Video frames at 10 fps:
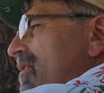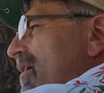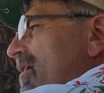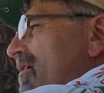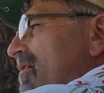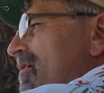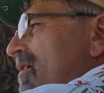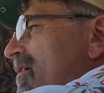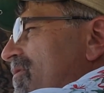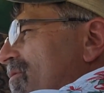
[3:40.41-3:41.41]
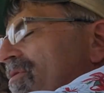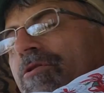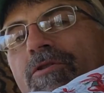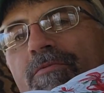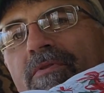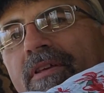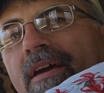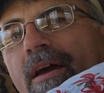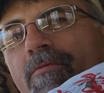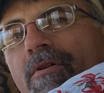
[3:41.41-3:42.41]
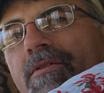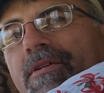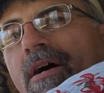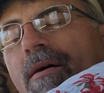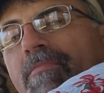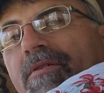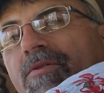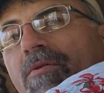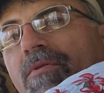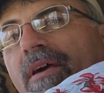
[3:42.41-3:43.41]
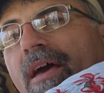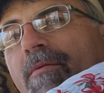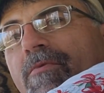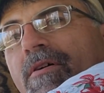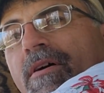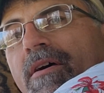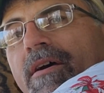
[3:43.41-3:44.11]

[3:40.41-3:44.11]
like here. So you just put the camera on top and you hold the camera